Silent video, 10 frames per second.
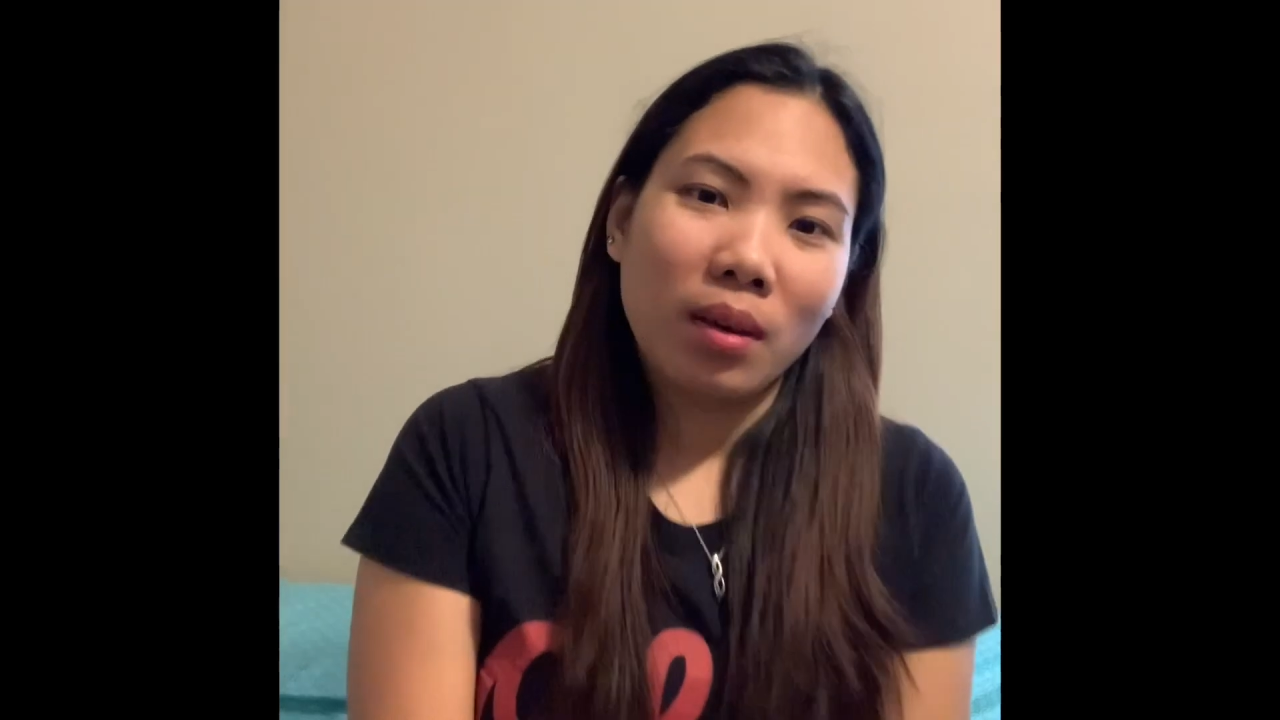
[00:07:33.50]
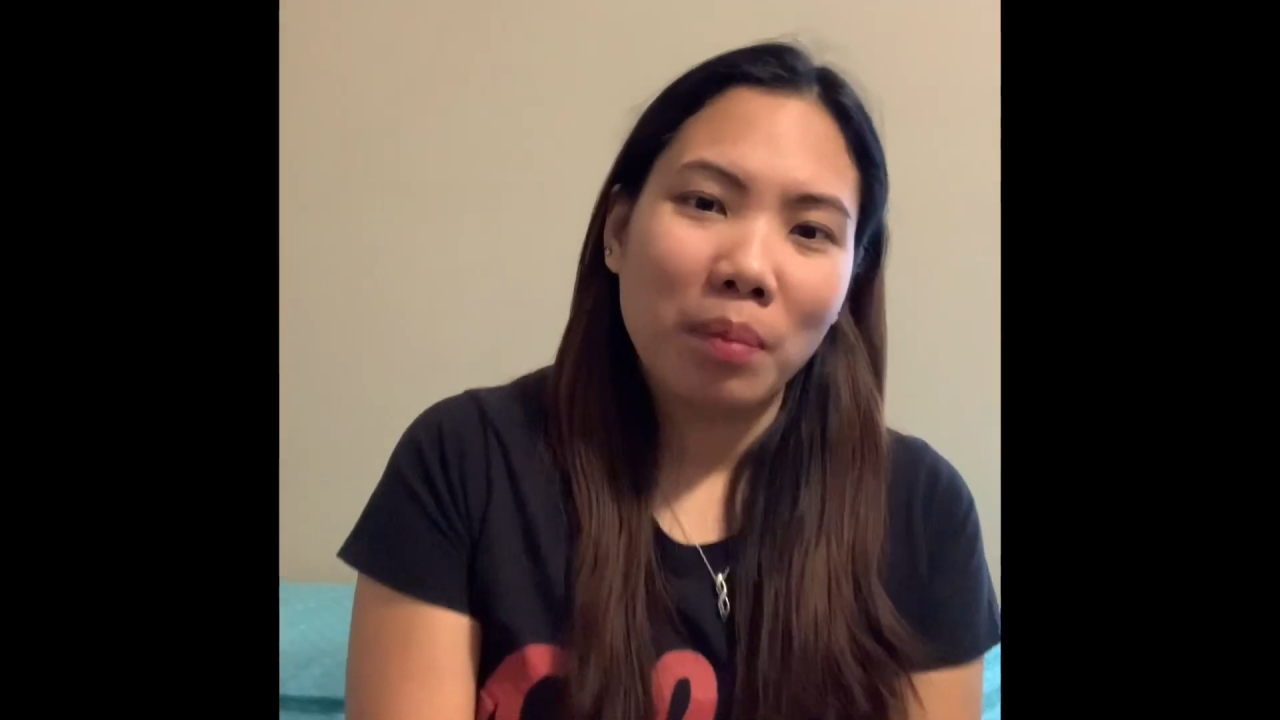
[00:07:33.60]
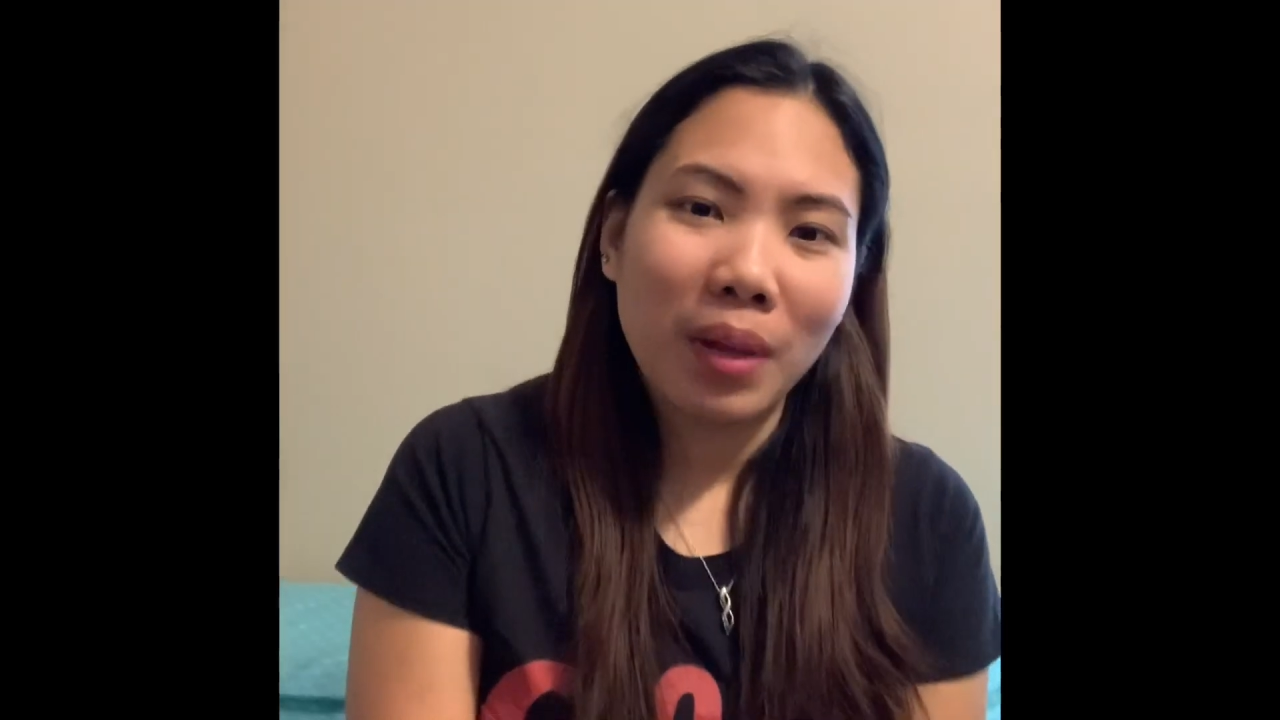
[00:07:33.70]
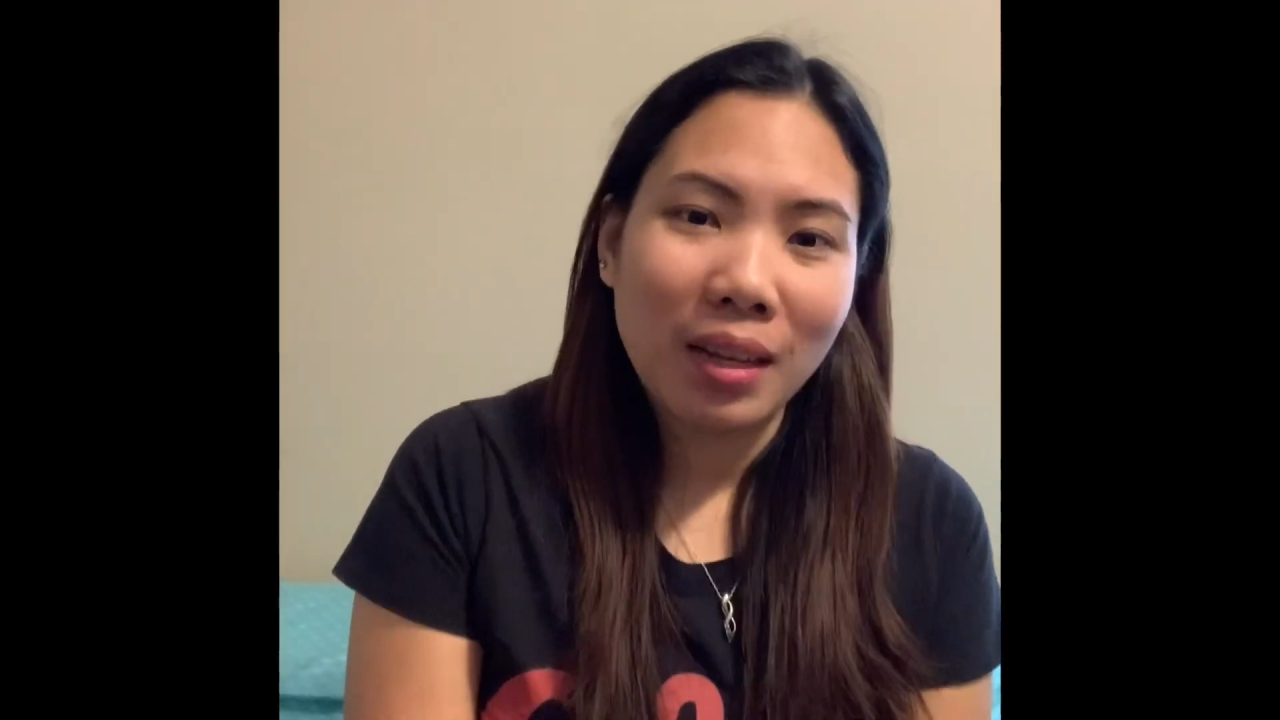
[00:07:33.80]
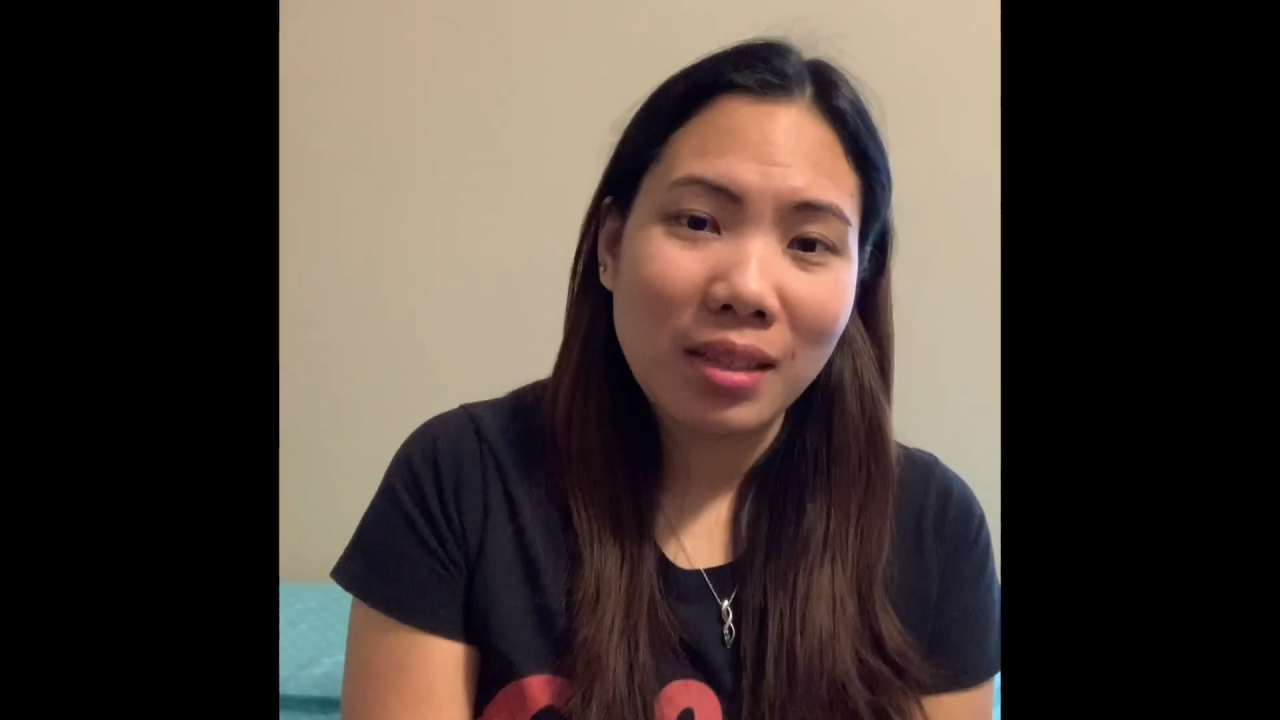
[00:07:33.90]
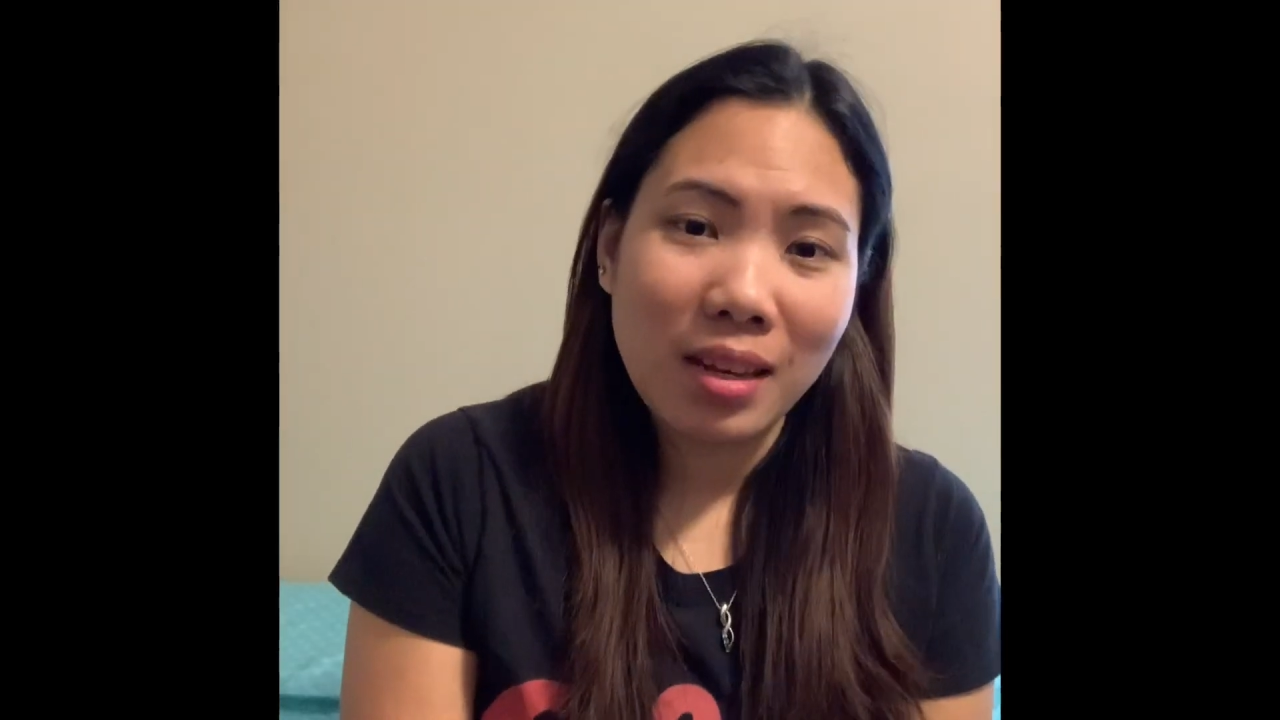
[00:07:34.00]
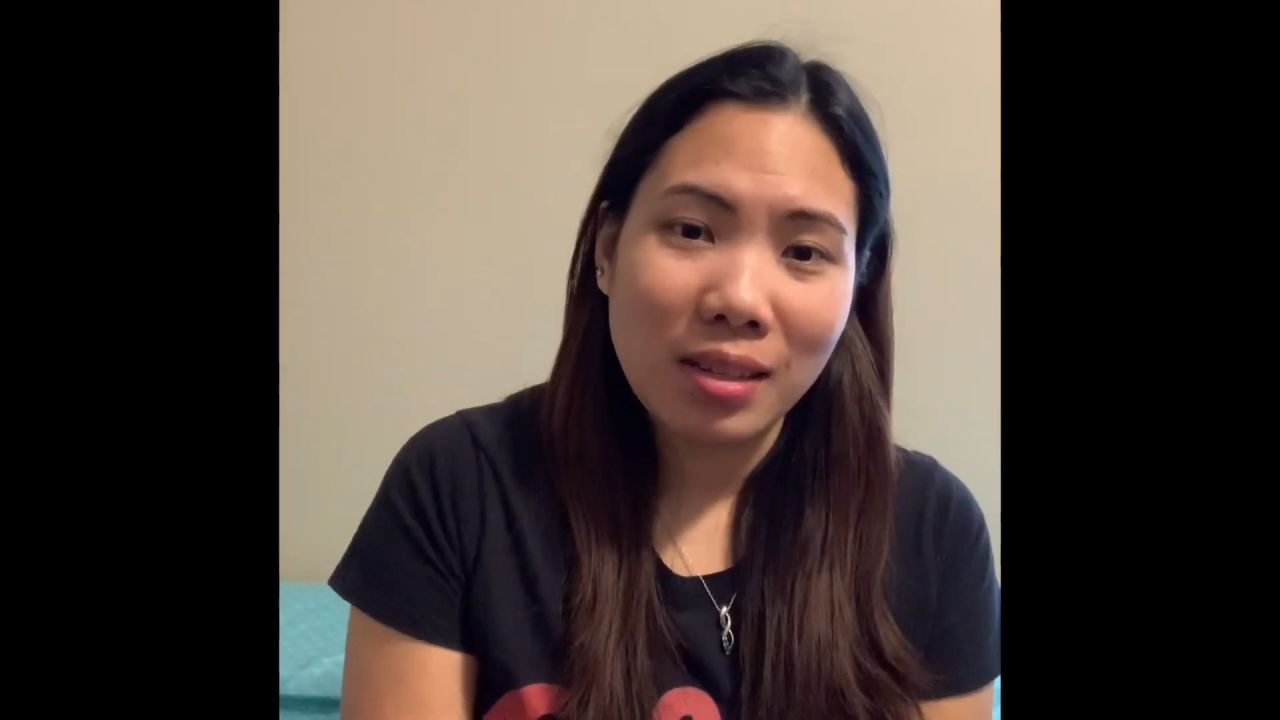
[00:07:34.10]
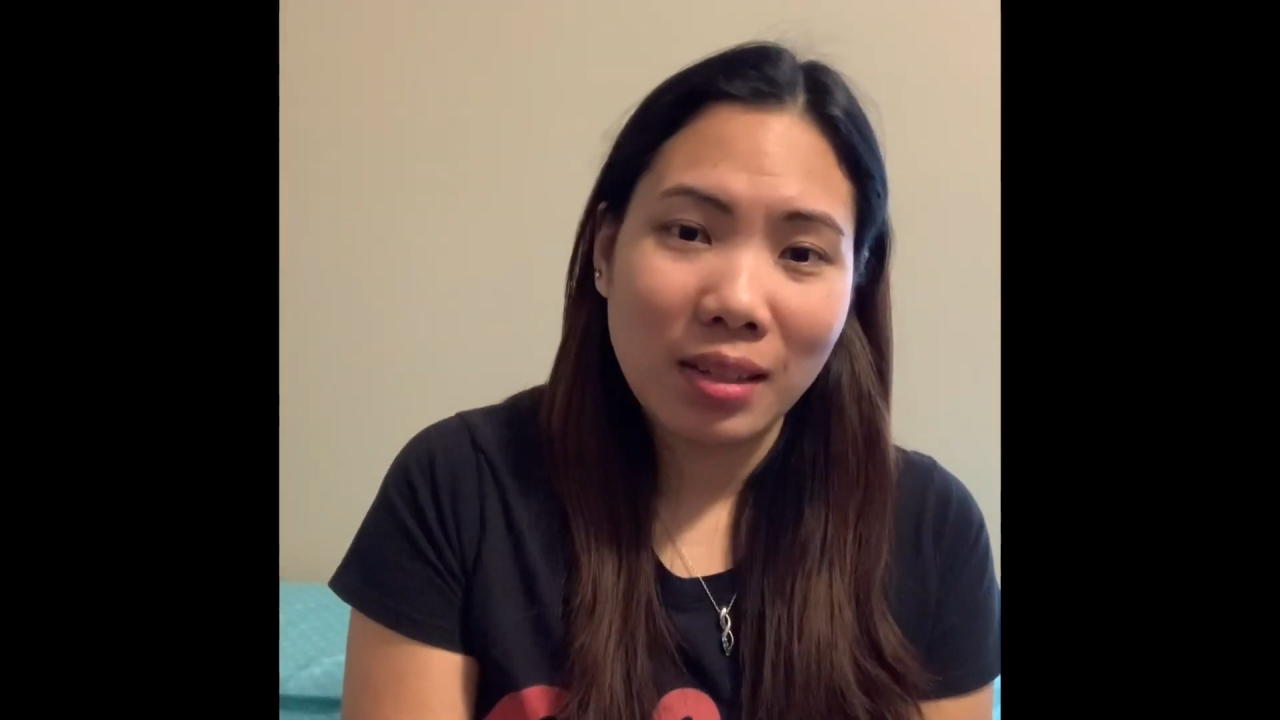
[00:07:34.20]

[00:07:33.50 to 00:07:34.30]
Plus he's a